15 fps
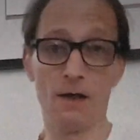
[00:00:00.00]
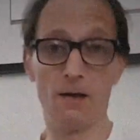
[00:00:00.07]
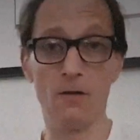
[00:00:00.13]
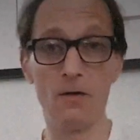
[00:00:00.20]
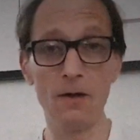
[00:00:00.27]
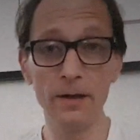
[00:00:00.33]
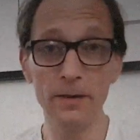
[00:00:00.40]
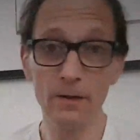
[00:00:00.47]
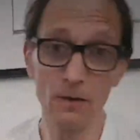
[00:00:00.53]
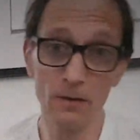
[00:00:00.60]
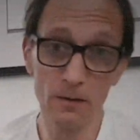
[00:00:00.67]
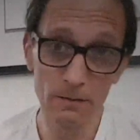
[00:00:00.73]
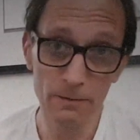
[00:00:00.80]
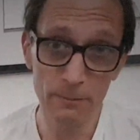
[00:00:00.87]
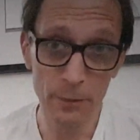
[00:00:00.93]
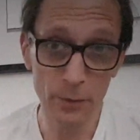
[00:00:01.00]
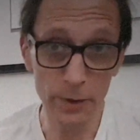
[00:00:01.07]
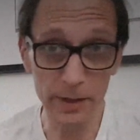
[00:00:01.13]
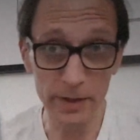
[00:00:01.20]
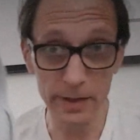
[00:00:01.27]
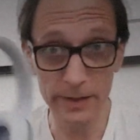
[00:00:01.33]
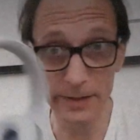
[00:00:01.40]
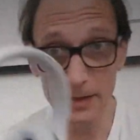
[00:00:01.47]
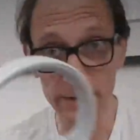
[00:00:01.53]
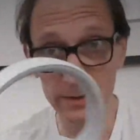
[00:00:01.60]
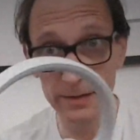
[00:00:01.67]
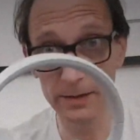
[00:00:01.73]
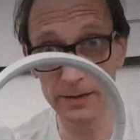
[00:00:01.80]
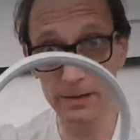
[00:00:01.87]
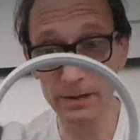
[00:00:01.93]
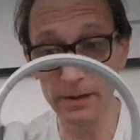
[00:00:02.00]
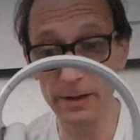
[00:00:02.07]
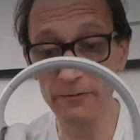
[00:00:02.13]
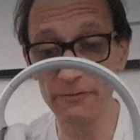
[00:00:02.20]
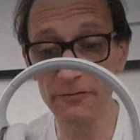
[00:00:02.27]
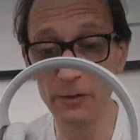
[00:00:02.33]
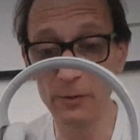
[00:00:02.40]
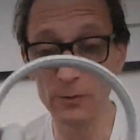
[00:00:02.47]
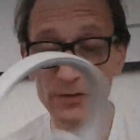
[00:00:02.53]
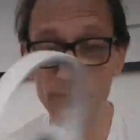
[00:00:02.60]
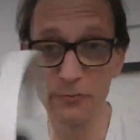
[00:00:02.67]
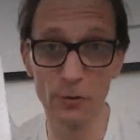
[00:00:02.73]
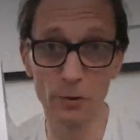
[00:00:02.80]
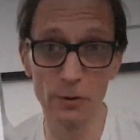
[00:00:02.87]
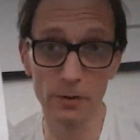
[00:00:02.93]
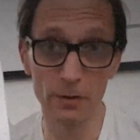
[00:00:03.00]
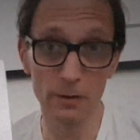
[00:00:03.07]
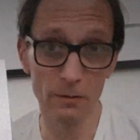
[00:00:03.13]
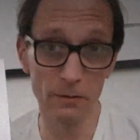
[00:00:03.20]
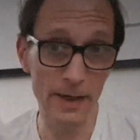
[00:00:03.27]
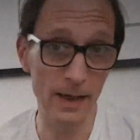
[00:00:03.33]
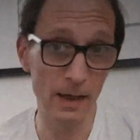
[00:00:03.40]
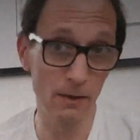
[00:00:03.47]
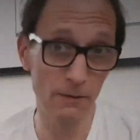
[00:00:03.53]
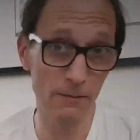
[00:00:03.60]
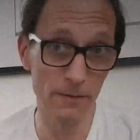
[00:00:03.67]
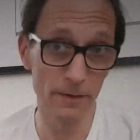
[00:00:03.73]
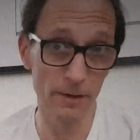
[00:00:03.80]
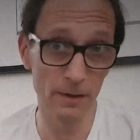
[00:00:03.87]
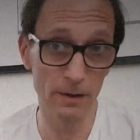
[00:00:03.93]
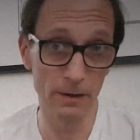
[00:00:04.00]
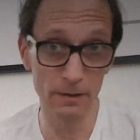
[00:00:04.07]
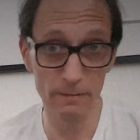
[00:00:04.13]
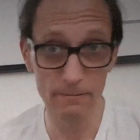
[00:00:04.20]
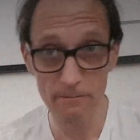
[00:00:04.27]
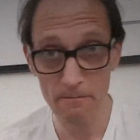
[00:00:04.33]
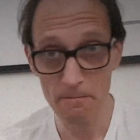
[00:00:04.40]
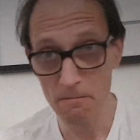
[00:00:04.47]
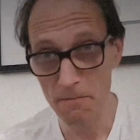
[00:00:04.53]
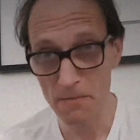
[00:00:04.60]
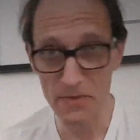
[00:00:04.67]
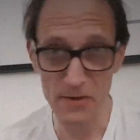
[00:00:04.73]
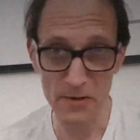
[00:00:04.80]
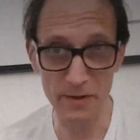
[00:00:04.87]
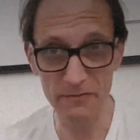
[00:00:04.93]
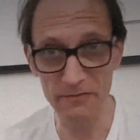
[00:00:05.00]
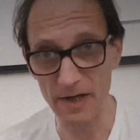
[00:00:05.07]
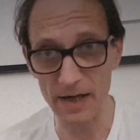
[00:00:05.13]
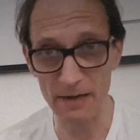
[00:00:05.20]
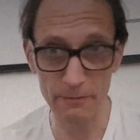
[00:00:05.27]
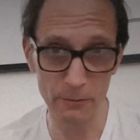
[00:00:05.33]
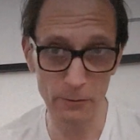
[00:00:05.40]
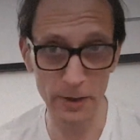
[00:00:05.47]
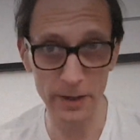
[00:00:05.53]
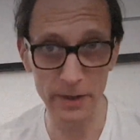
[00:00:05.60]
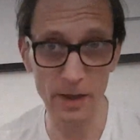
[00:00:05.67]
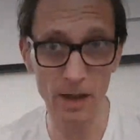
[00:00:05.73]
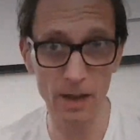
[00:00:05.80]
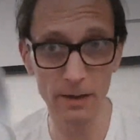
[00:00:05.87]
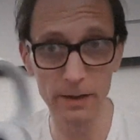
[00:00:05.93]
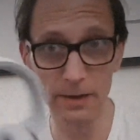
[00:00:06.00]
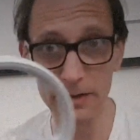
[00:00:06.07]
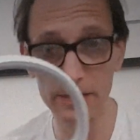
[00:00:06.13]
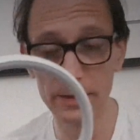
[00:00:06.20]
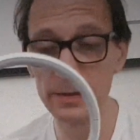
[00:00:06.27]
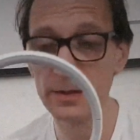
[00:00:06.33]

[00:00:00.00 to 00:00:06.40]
All in all, pretty decent earphones for around $35–40.